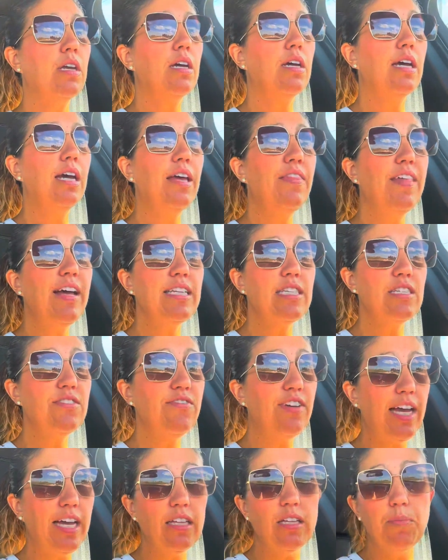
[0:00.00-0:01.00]
And that's a
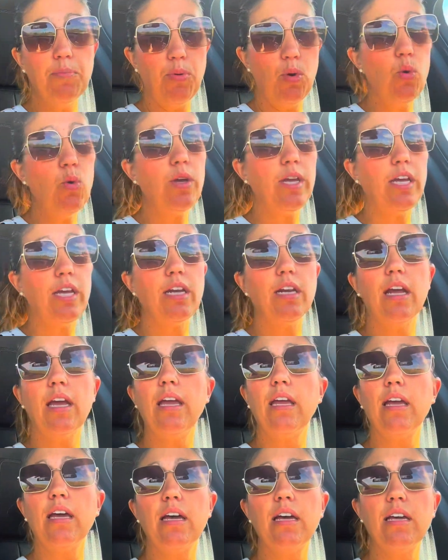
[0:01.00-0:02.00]
valid point,
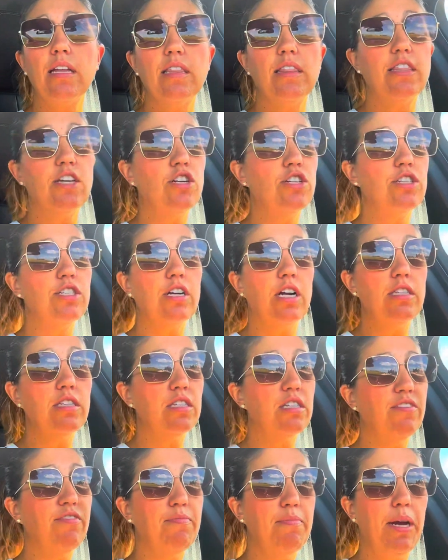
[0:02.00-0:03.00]
and there's tons
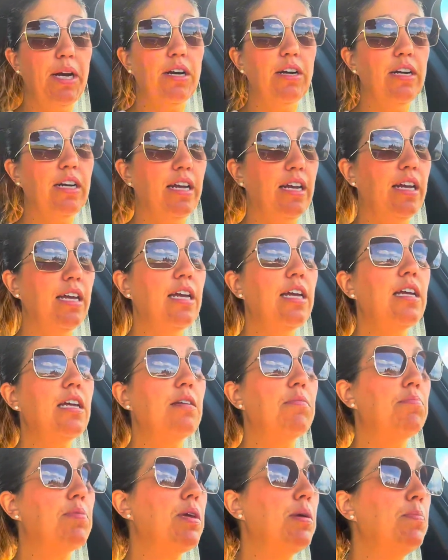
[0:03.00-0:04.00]
of merit in it,
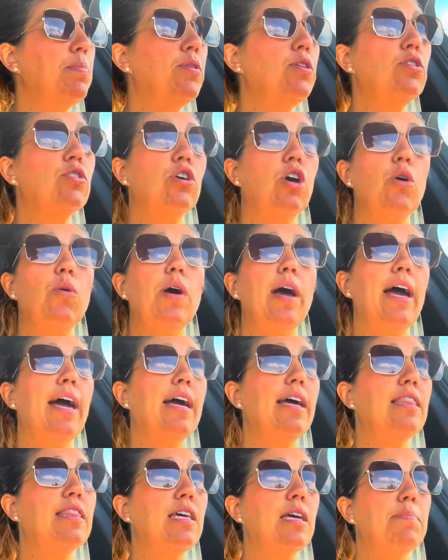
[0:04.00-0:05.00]
and people go
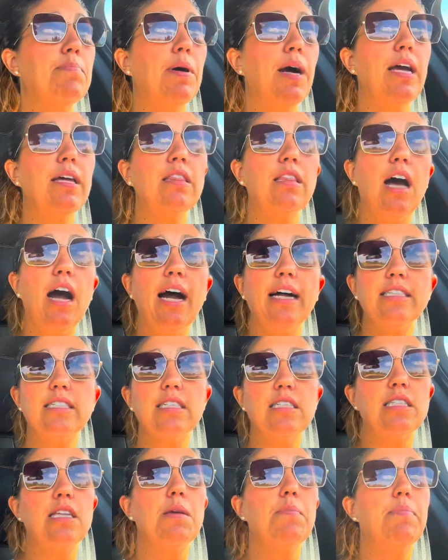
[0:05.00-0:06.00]
ahead, they buy lots
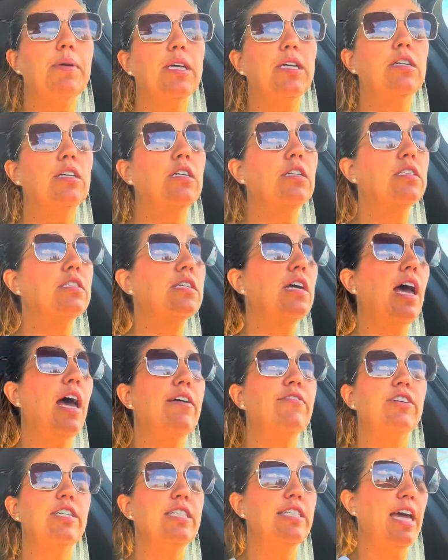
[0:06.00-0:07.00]
and they build
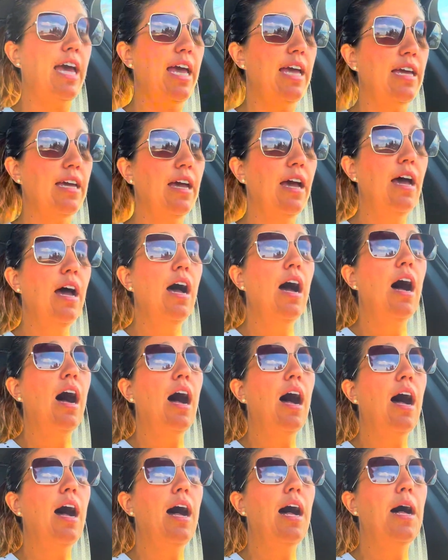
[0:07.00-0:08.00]
every day.
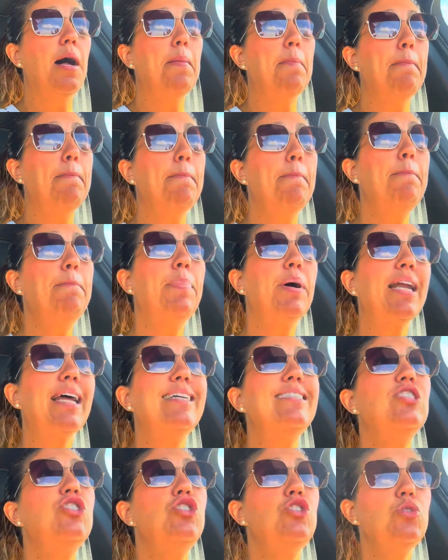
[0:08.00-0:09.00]
But I
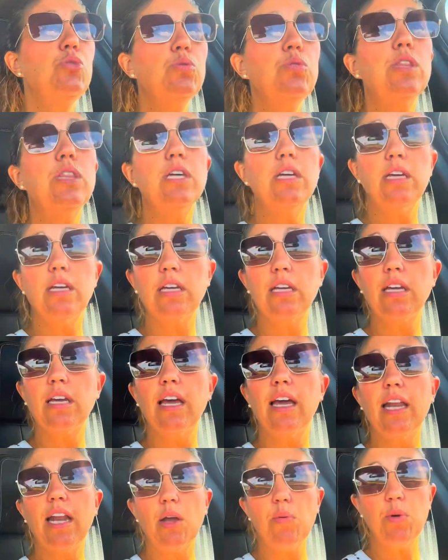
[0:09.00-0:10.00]
do think,
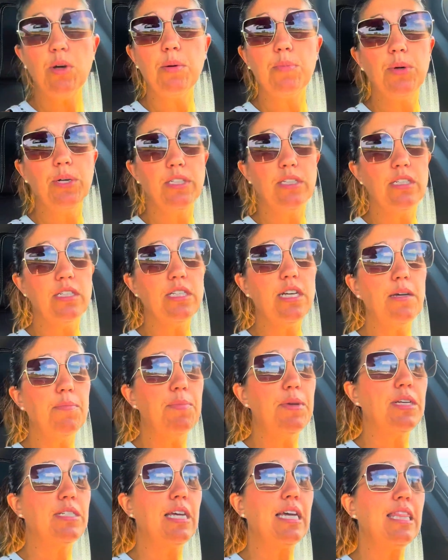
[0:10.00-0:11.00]
and I want to bring this up
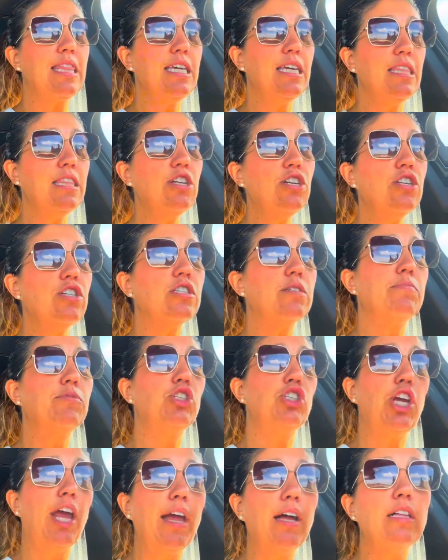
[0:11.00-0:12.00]
because I think there are some
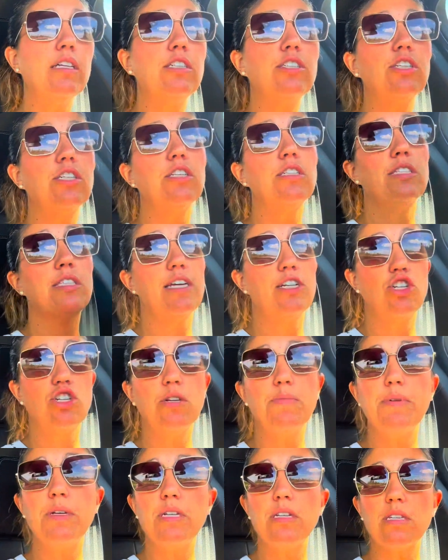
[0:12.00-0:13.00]
challenges that should
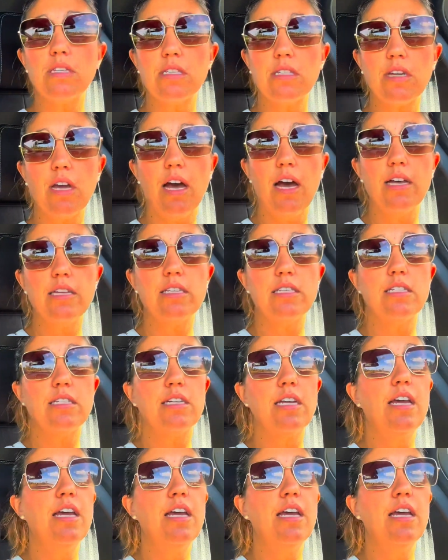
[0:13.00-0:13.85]
be discussed